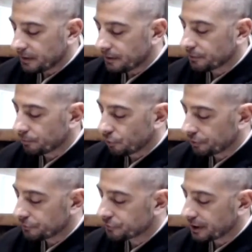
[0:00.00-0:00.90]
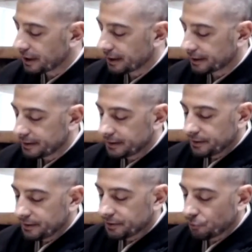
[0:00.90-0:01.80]
The more you try,
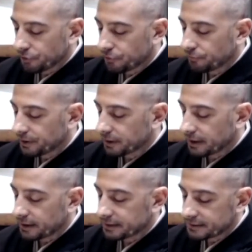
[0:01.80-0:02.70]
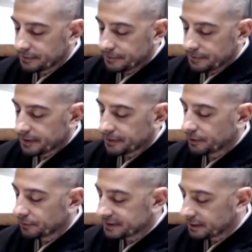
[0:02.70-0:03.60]
the more you realize that there
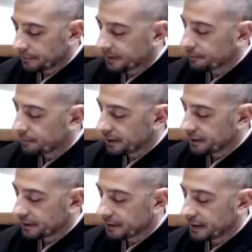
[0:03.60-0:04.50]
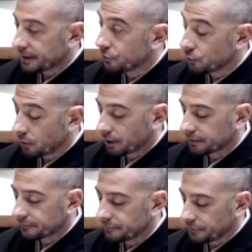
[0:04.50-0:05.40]
is something muddy and you are
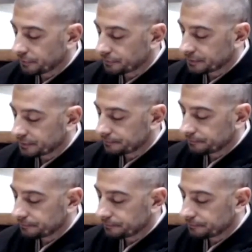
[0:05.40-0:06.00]
confused.